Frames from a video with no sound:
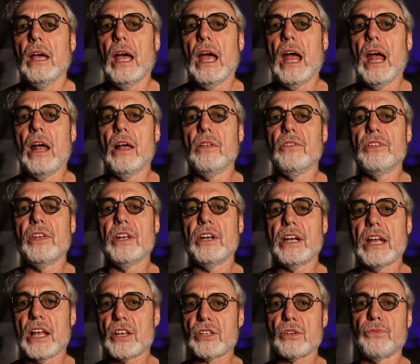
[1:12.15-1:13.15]
And then it
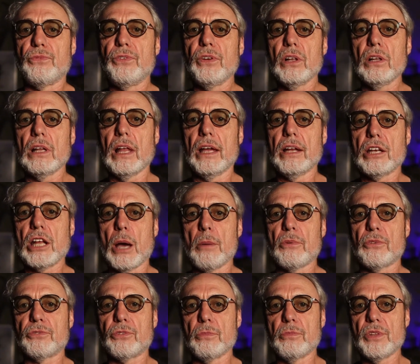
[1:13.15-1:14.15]
has a fill light
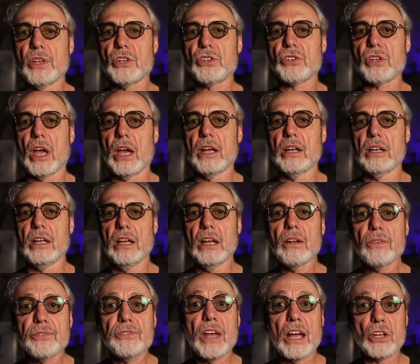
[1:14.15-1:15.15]
coming from this side,
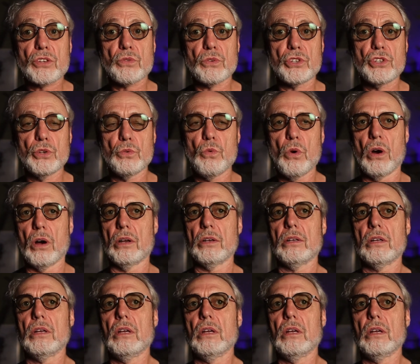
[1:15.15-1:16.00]
if that's what you want.